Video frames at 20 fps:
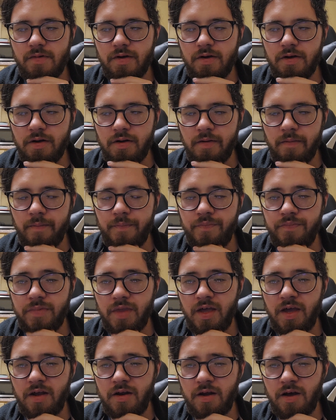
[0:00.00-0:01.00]

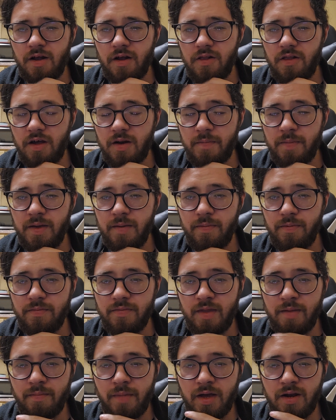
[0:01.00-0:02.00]
And not a lot of people,
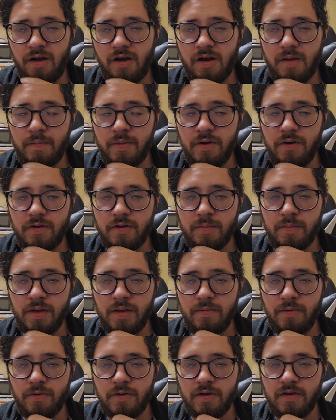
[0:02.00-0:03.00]
it may not appeal to
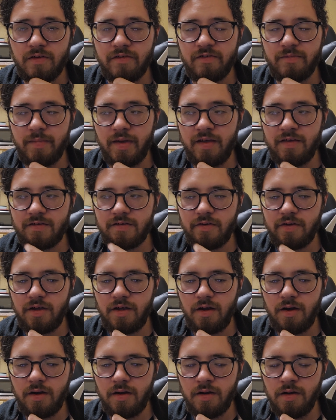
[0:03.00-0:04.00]
people, because basically
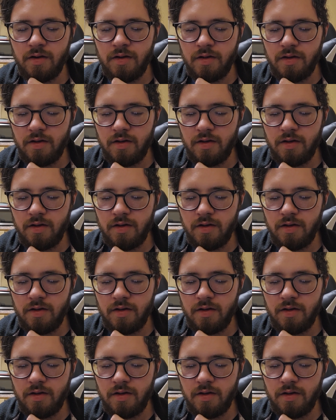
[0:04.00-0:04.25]
you're